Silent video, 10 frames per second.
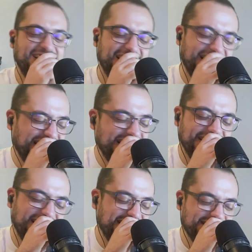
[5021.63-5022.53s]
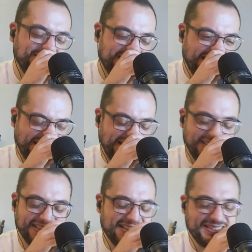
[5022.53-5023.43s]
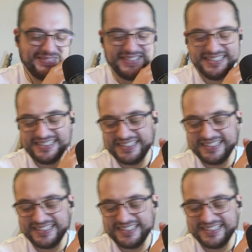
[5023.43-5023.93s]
God, that's amazing. That's amazing.